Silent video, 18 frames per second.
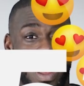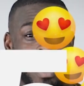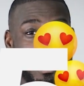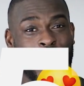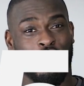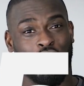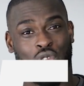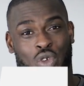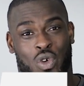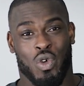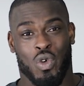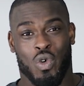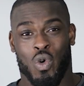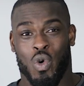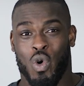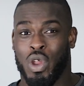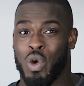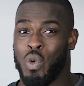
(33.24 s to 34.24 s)
I can do,
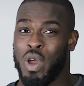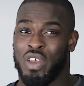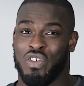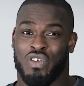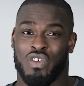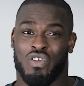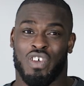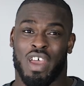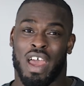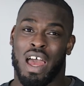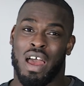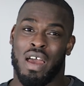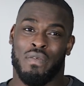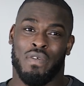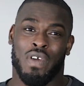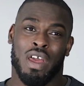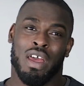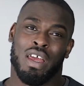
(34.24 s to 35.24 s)
all the questions you
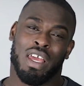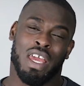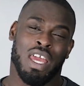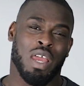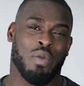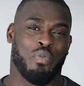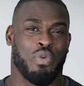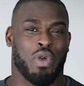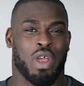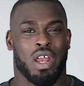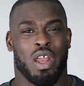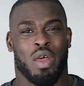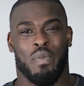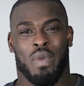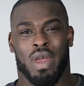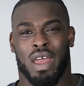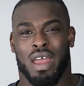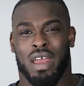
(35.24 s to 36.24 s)
have, keep bringing
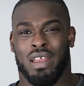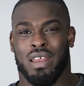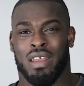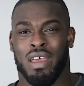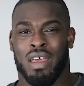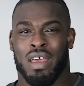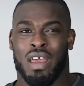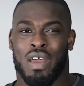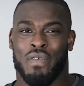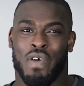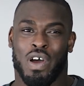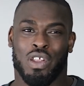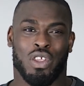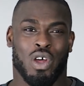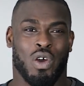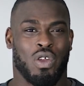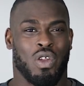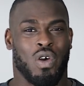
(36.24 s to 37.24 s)
them in. If I
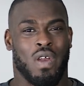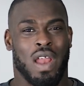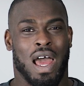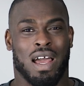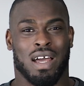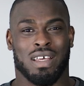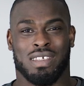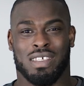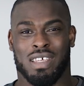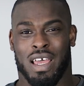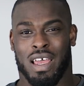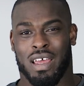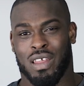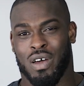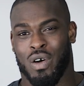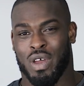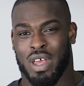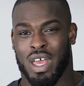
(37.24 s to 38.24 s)
don't know, like I
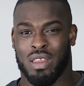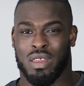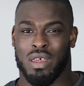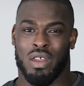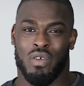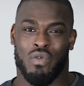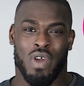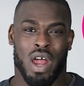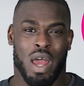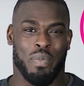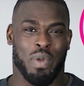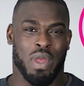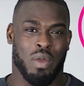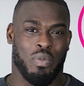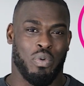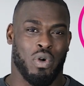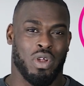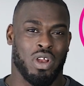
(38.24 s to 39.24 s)
said, I'll get to the right
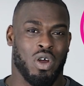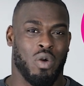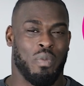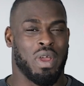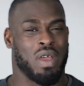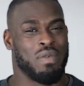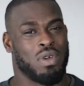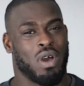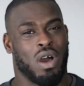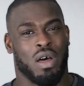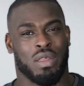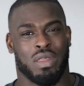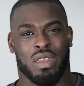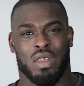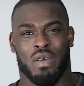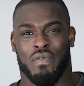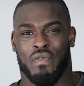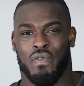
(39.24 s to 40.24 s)
people and they'll be able to
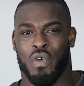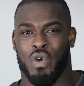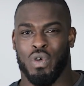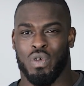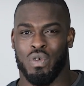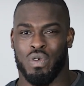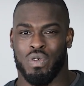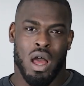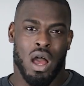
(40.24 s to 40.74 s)
answer them for you.